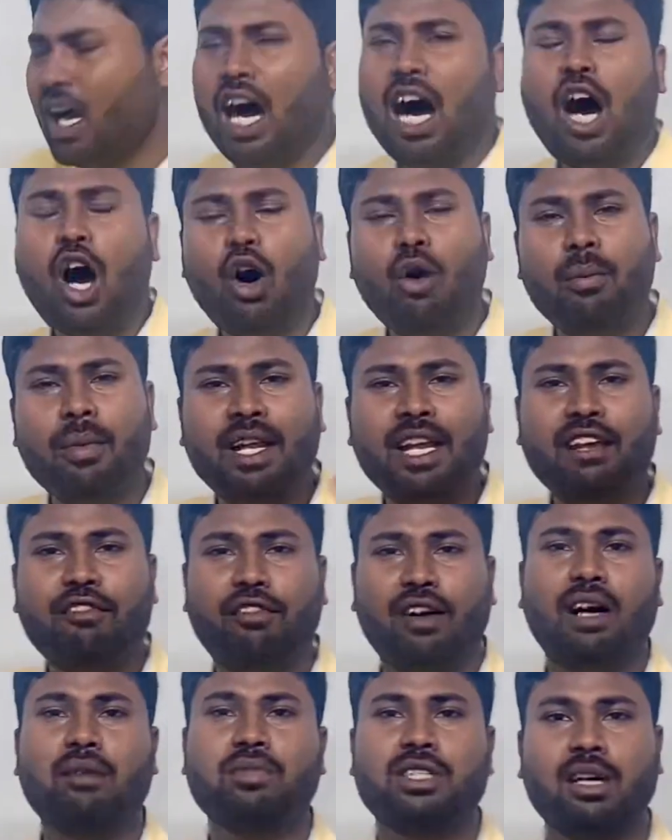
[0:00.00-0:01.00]
How many
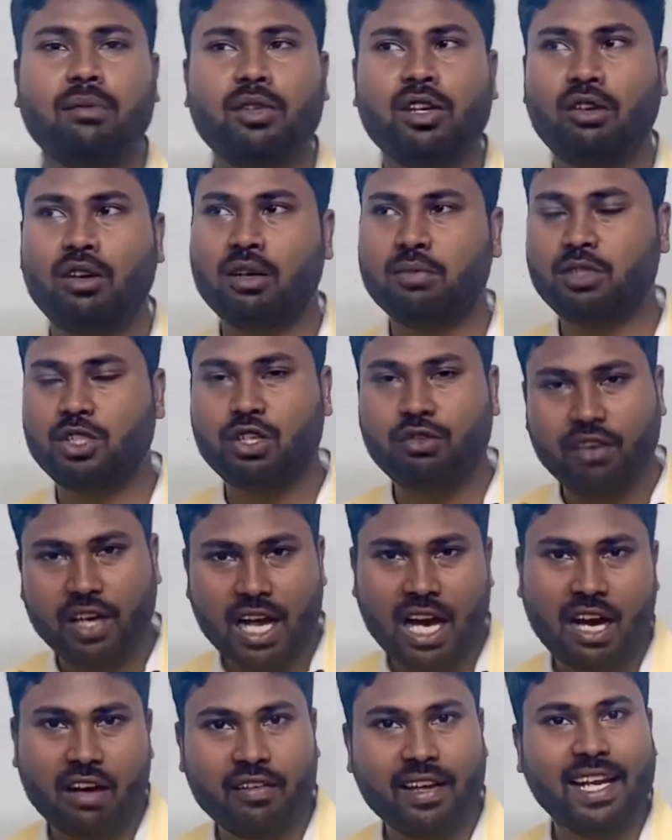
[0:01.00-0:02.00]
forms of the verbs do we
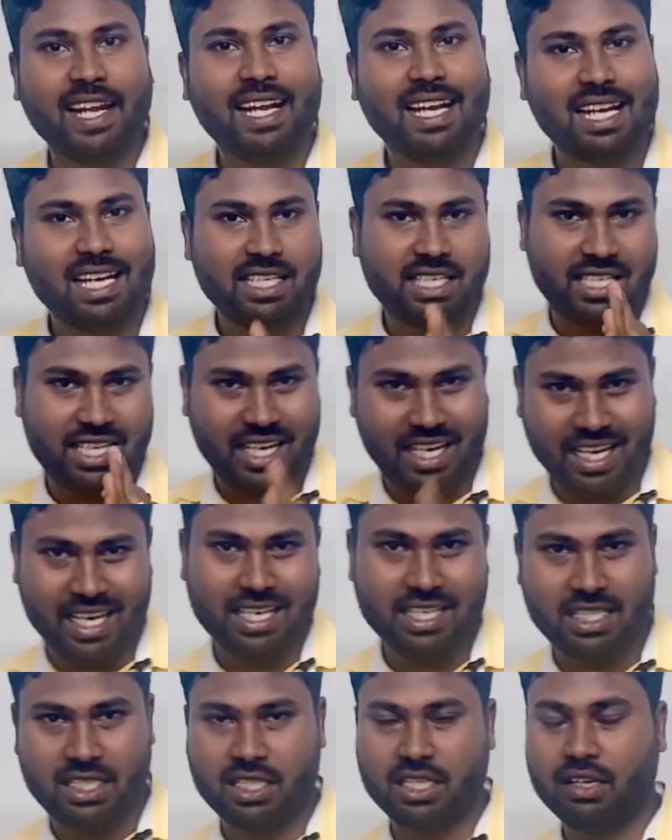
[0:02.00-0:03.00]
have in English?
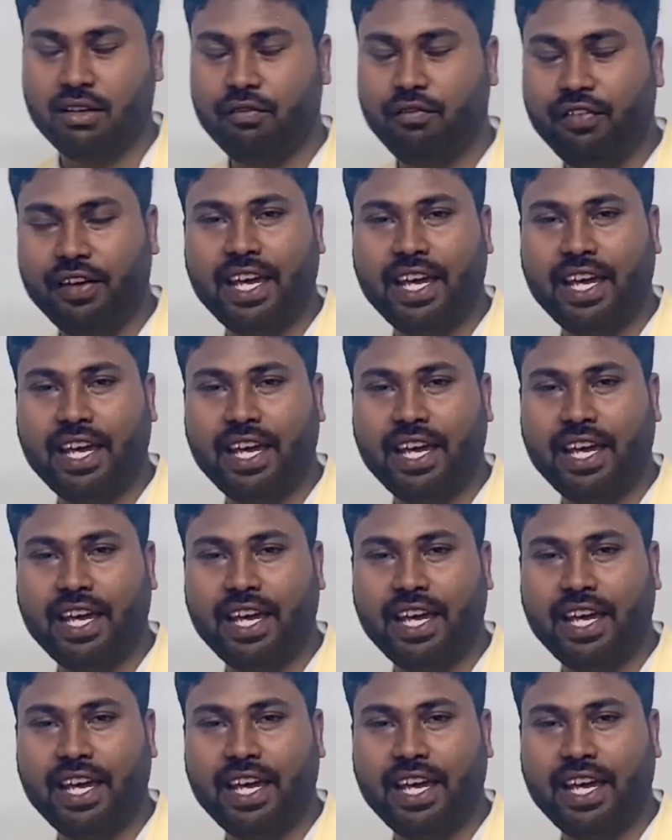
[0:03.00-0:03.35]
Is we